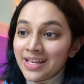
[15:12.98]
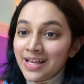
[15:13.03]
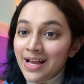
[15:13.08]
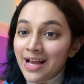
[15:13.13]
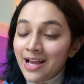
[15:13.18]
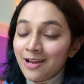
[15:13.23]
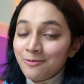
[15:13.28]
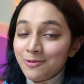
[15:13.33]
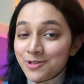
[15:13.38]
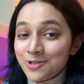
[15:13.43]

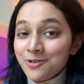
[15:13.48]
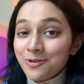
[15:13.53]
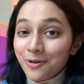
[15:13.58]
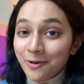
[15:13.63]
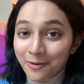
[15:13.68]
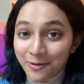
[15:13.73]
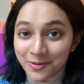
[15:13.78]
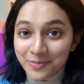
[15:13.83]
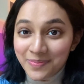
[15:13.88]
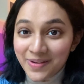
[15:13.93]
I wish you
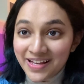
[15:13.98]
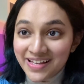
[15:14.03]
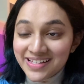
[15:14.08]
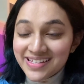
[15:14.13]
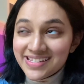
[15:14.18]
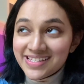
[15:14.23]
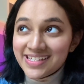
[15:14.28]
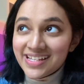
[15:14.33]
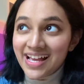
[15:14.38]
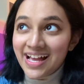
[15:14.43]
all the
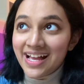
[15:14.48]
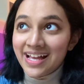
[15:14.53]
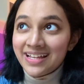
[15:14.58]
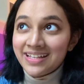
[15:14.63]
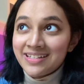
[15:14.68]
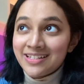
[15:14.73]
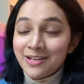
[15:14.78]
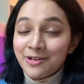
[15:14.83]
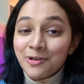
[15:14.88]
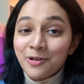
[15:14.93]
best,
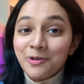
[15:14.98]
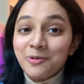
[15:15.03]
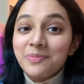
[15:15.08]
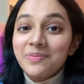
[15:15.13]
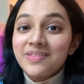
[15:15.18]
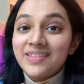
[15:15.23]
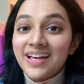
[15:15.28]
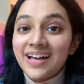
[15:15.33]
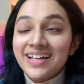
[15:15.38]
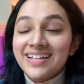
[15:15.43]
and I
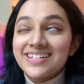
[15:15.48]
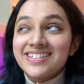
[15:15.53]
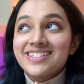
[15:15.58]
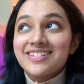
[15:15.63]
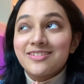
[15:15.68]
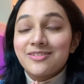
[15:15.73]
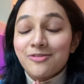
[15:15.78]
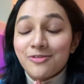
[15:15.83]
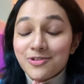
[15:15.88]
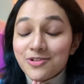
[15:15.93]
hope that
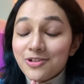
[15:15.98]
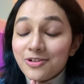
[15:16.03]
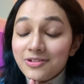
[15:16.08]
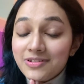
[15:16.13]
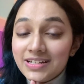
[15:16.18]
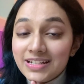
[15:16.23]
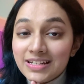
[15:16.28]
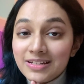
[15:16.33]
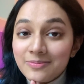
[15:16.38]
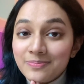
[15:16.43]
your
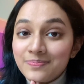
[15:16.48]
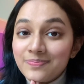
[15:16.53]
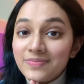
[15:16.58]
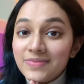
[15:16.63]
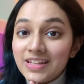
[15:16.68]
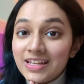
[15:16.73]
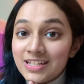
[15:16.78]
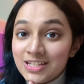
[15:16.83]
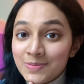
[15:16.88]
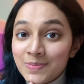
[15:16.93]
journey
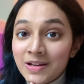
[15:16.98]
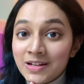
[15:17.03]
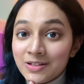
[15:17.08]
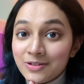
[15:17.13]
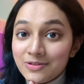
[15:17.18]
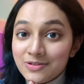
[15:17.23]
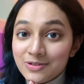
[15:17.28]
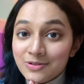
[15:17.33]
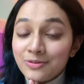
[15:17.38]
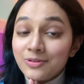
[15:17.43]
into
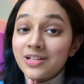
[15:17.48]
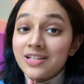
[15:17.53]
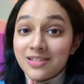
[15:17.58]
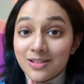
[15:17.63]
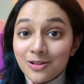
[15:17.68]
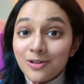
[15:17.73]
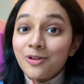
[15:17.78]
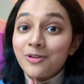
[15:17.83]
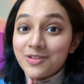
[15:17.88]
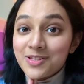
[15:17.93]
medical school is a
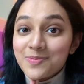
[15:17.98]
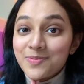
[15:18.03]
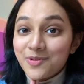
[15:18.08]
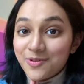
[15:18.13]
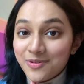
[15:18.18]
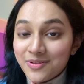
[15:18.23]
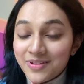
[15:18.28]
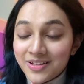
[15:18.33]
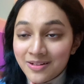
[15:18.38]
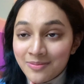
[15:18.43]
lot
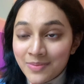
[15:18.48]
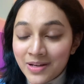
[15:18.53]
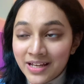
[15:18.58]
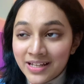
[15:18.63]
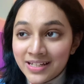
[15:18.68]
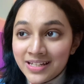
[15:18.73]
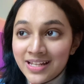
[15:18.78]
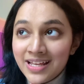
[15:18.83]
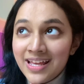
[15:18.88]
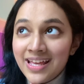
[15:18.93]
smoother than
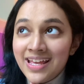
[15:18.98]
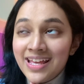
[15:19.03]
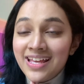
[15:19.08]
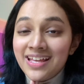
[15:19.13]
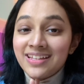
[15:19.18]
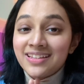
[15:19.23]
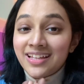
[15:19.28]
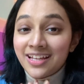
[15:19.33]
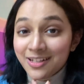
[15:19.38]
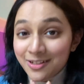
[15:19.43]
mine.
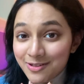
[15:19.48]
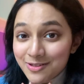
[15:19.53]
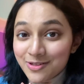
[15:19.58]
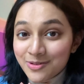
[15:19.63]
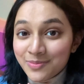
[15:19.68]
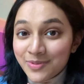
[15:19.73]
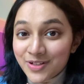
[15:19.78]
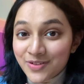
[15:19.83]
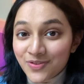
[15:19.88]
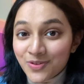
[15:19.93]
Thank you so
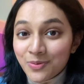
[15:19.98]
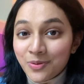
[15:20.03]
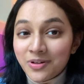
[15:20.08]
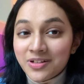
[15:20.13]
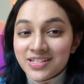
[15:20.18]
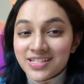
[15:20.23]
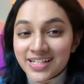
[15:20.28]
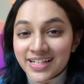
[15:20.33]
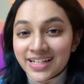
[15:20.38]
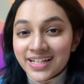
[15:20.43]
much for
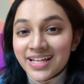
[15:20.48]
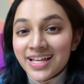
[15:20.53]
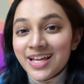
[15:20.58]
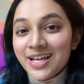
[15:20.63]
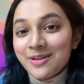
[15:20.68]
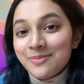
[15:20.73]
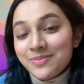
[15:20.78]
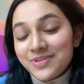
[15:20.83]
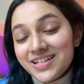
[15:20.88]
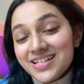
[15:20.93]
watching.
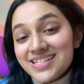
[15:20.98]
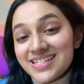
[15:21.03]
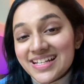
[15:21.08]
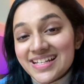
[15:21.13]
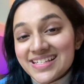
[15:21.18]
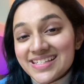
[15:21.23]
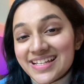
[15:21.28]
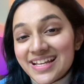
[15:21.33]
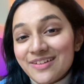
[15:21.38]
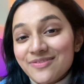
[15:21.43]
Please stay
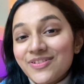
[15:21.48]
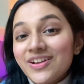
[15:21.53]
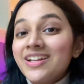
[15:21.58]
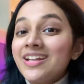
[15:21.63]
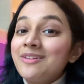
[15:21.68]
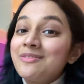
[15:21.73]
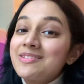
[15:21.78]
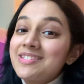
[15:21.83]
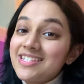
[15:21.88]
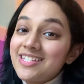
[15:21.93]
safe, and
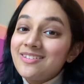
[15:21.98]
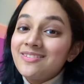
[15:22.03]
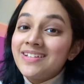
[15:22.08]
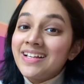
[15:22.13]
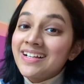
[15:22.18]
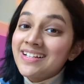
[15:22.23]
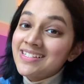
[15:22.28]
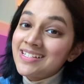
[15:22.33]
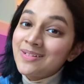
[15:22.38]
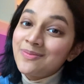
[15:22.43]
I will see you
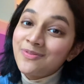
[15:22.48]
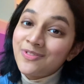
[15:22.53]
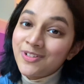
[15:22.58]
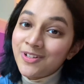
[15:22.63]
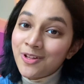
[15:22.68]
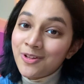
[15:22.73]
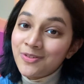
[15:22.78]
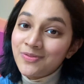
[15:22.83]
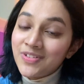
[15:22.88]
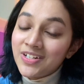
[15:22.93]
next time for
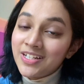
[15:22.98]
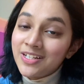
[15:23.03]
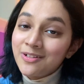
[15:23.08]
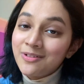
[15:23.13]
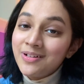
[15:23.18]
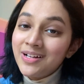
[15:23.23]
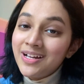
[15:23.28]
another video.